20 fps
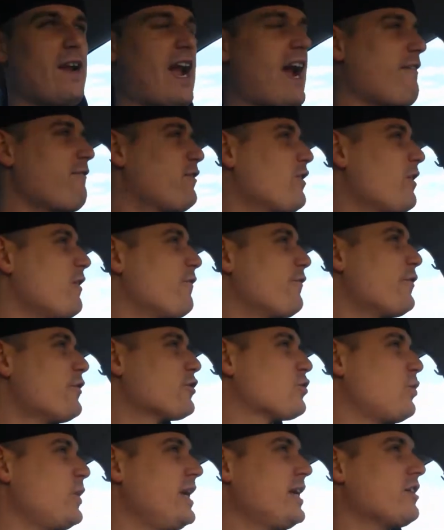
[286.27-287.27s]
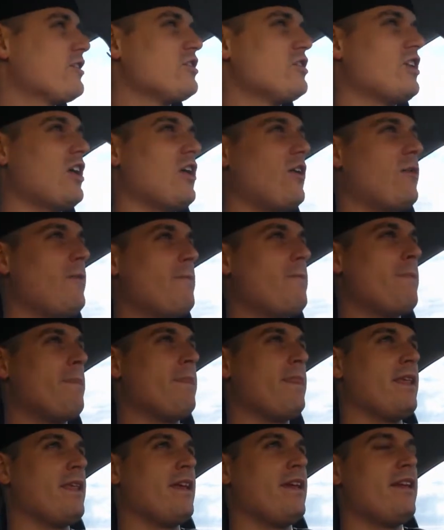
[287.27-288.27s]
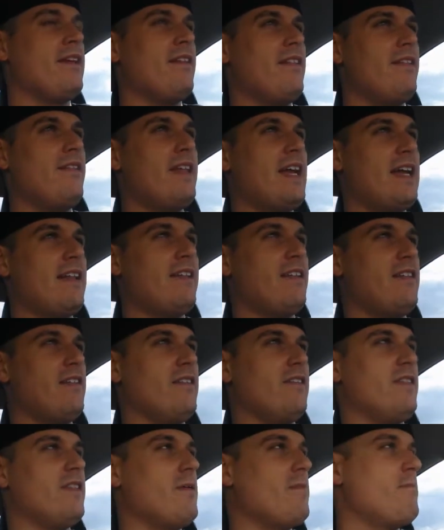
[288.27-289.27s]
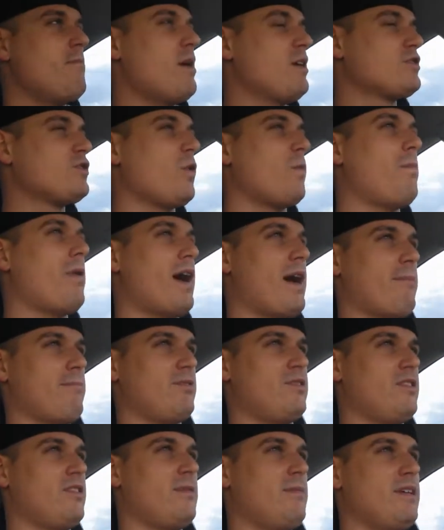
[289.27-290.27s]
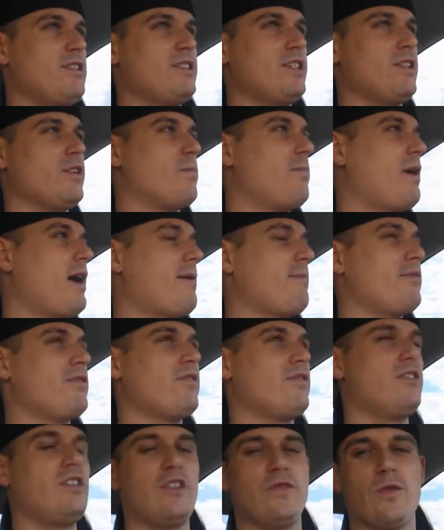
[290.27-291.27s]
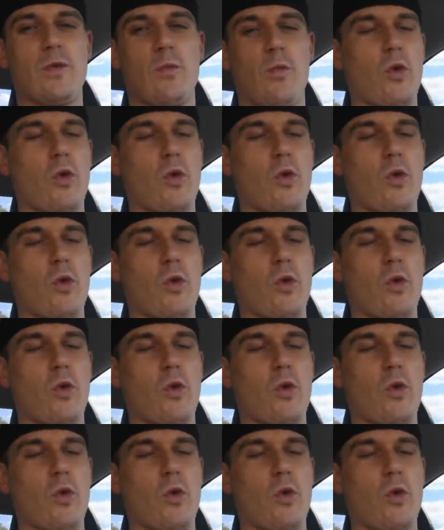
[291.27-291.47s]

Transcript: after the first week or so that the muscular pumps, just